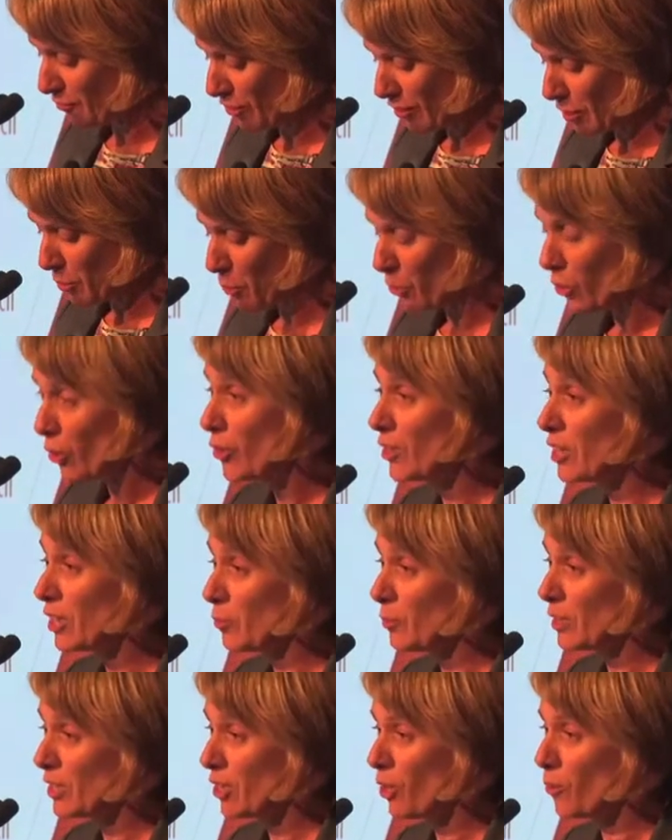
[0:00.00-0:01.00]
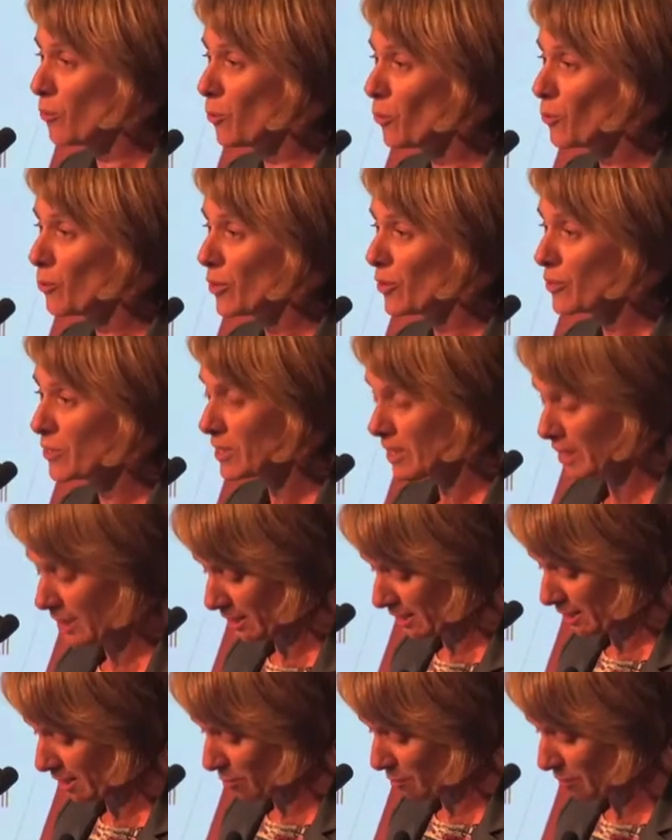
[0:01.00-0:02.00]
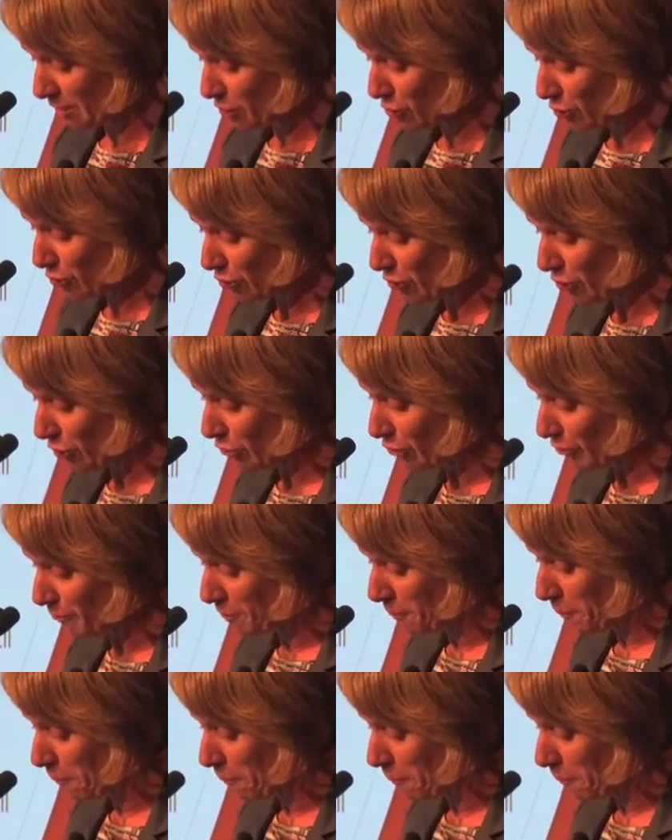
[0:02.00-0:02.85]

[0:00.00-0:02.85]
very worthy and we know all those things to be true,